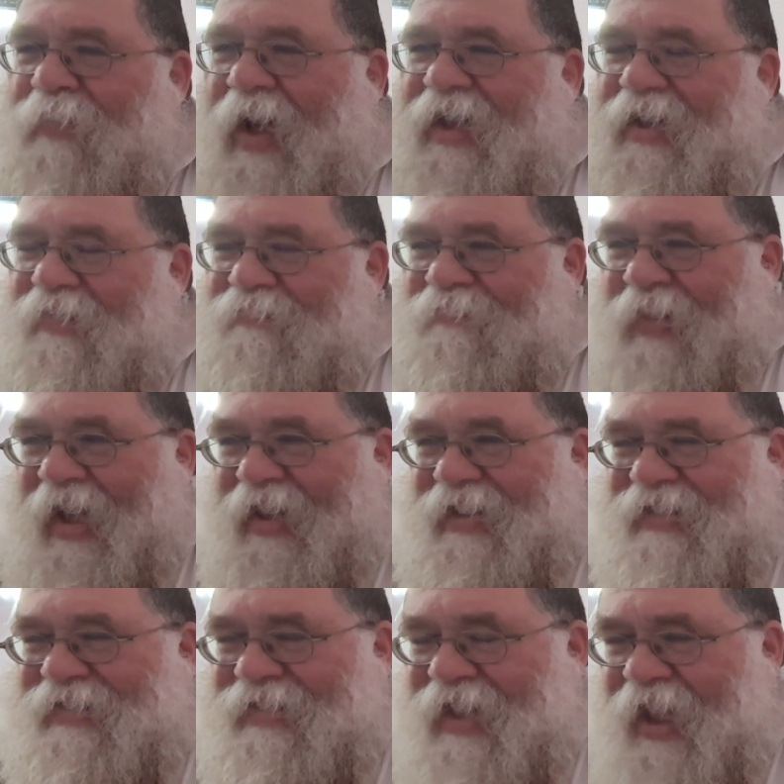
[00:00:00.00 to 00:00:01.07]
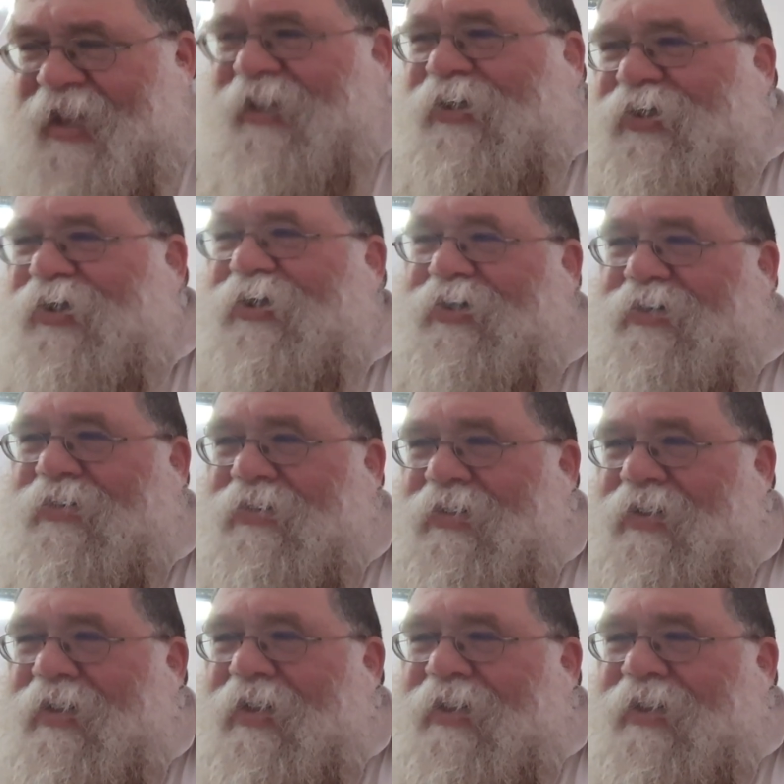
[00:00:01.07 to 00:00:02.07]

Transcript: by by nature,